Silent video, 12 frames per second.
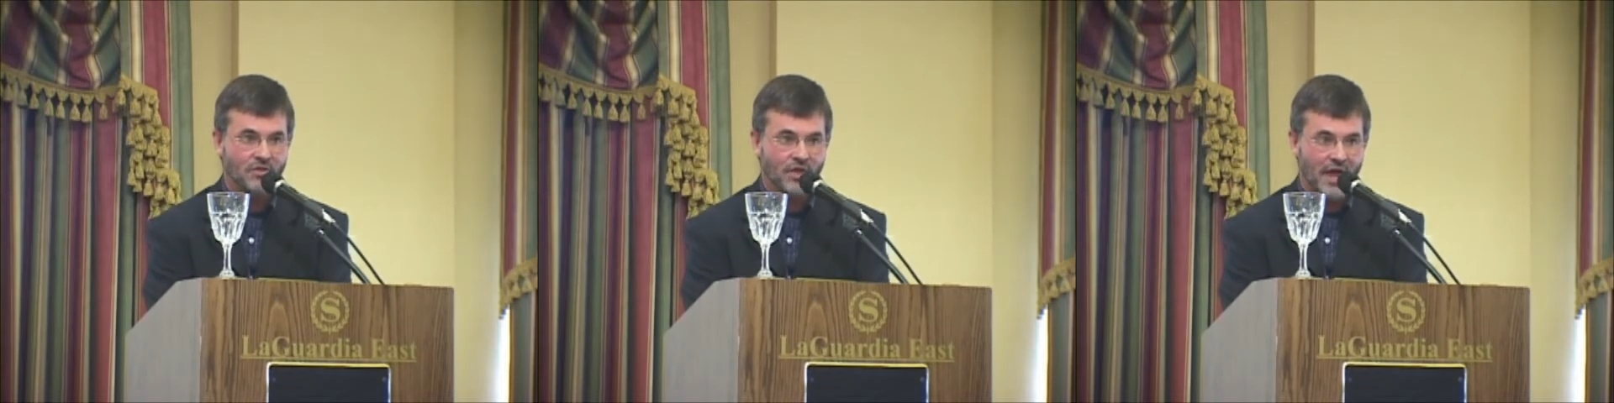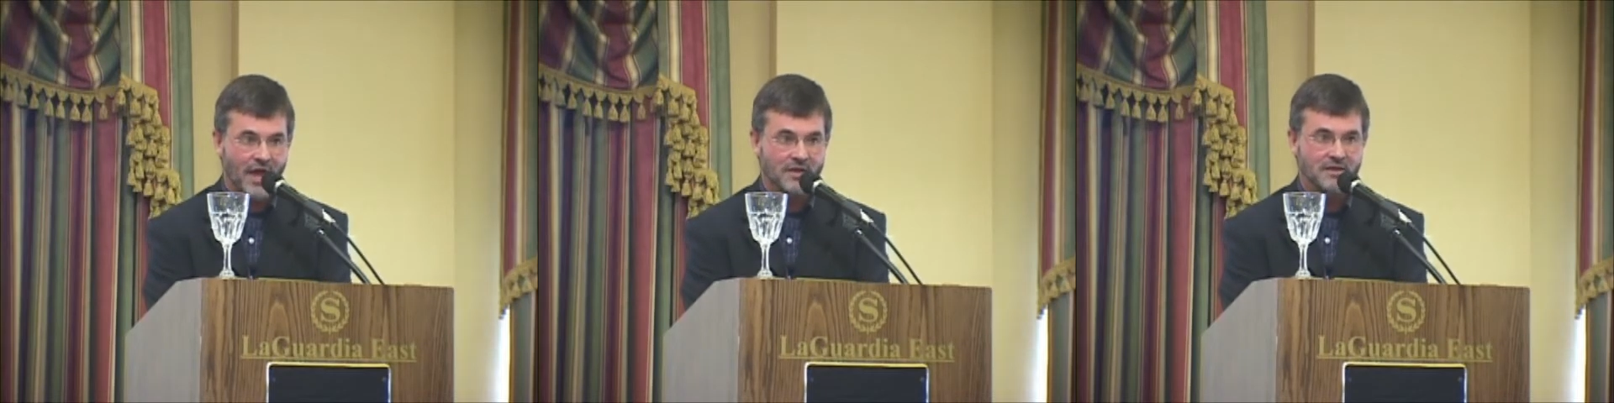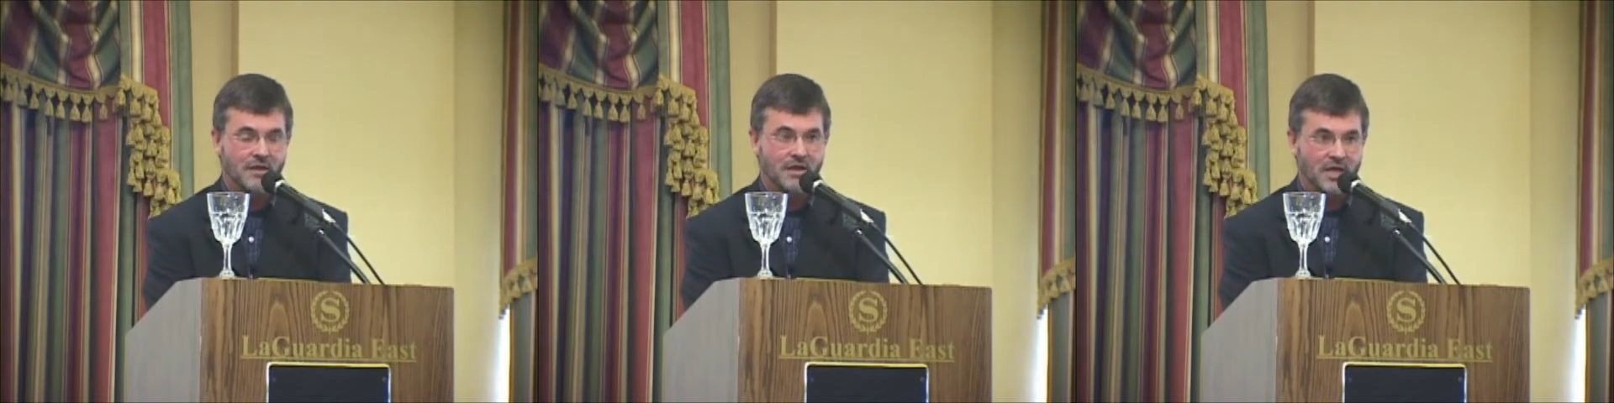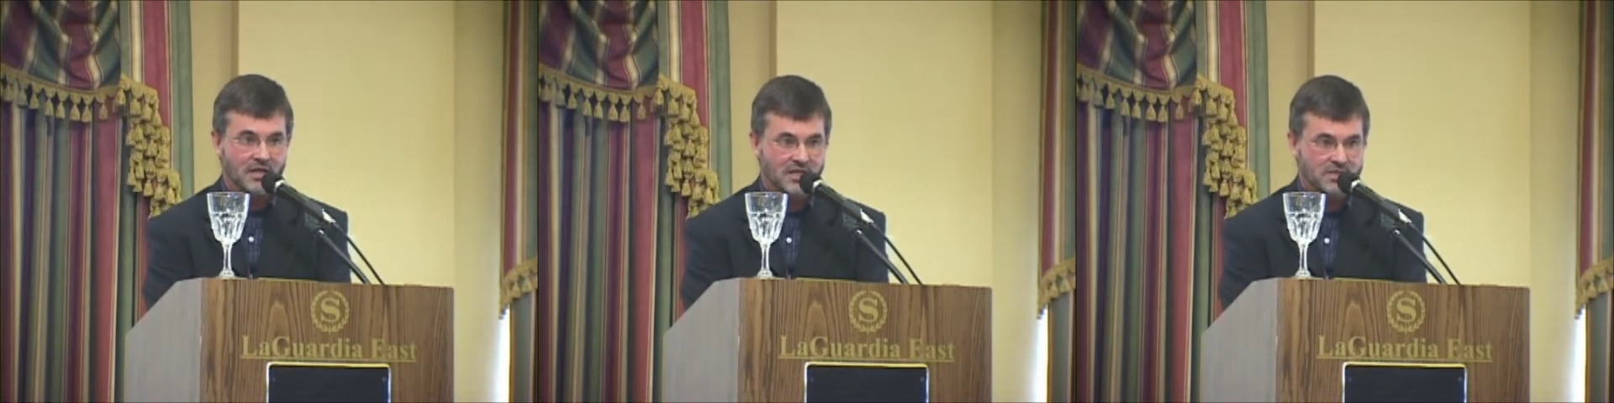that
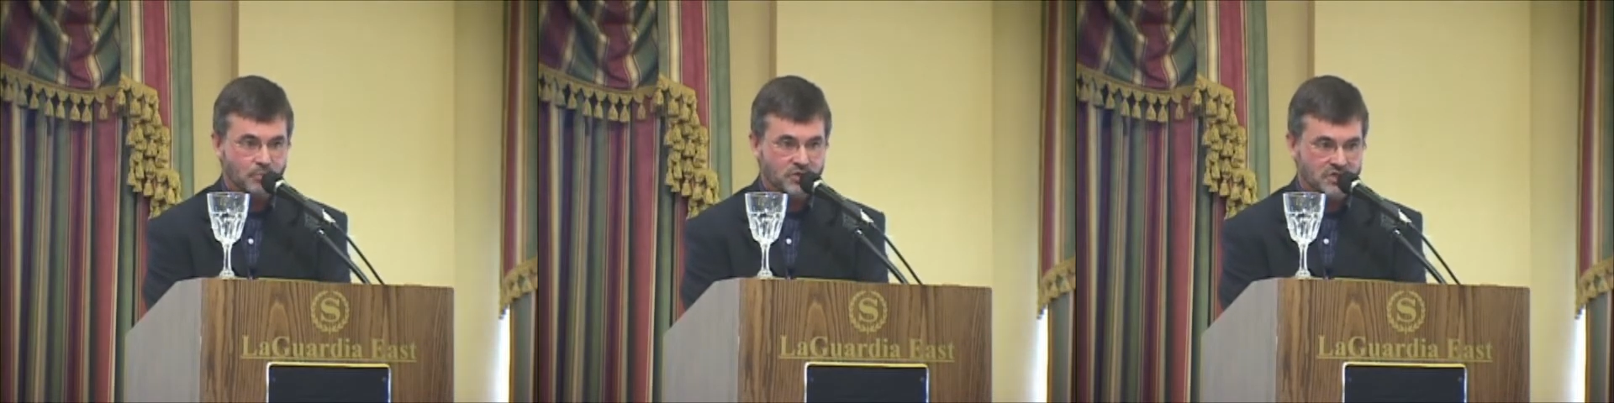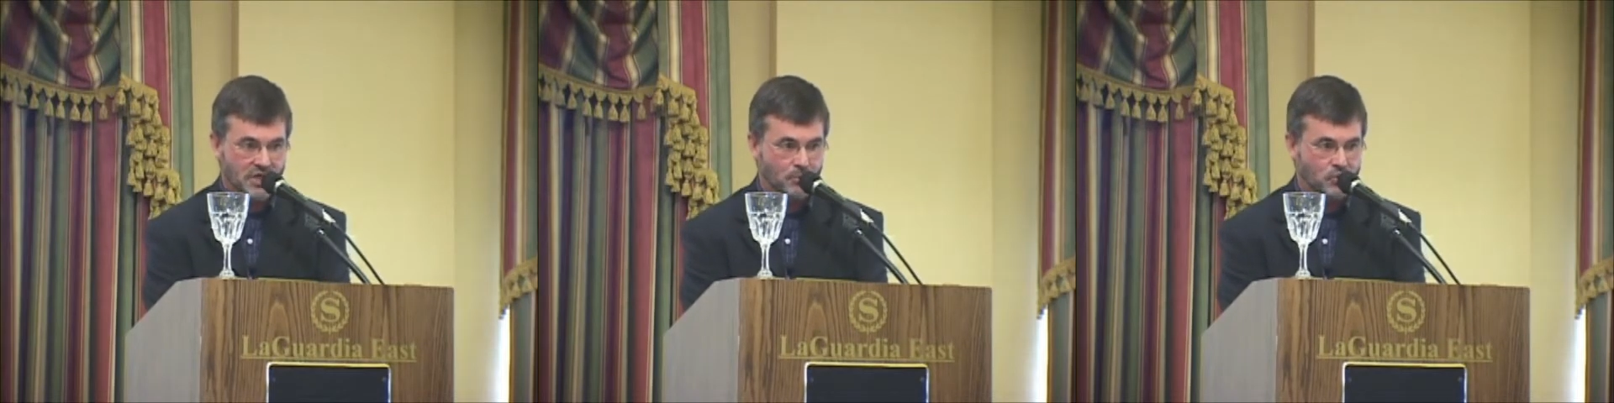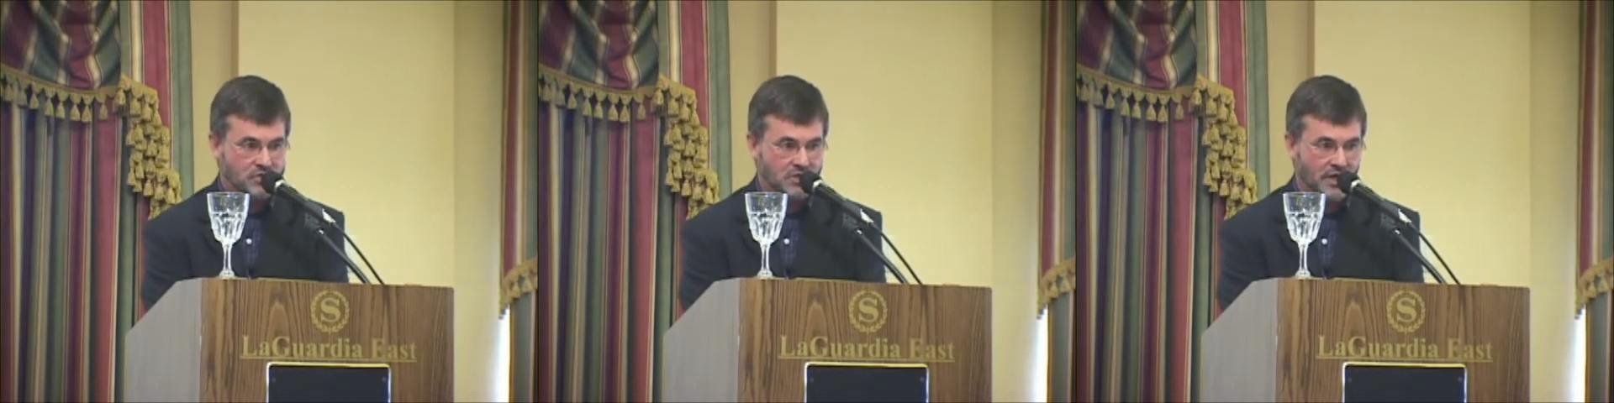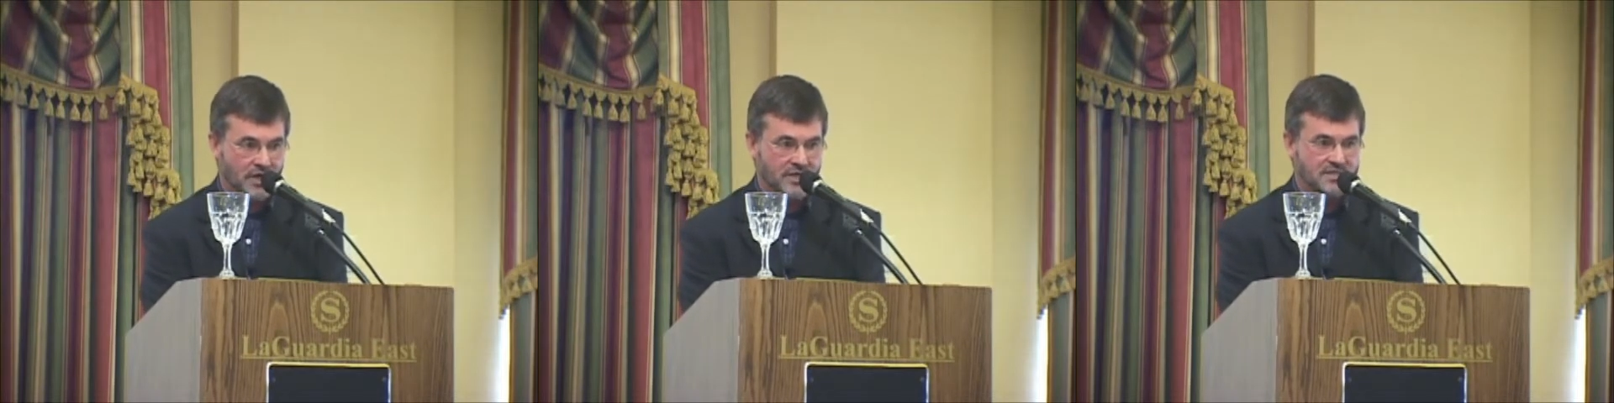in these placebo
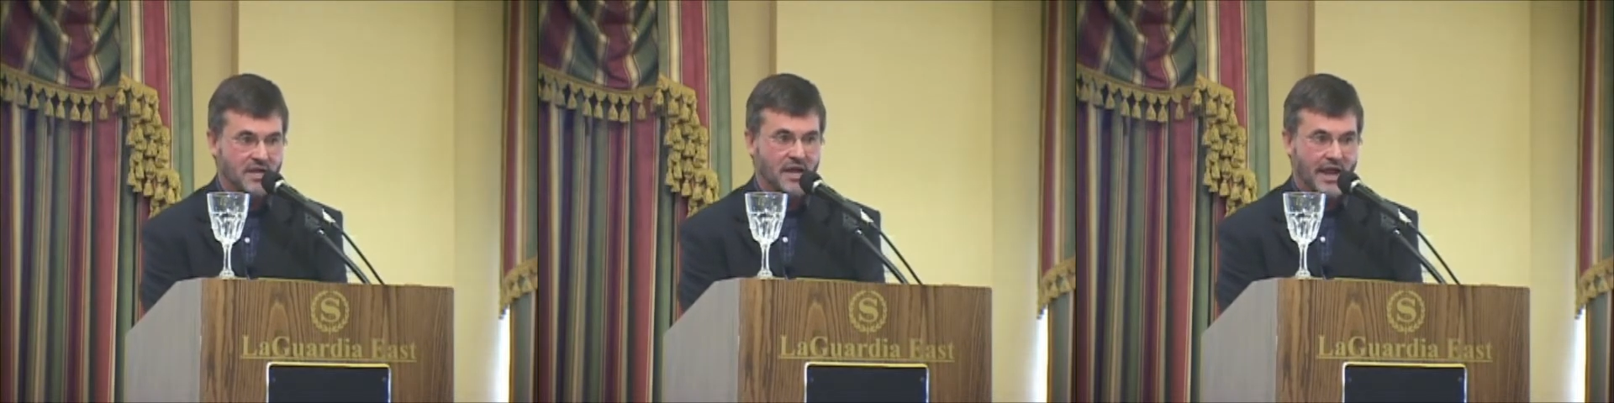studies,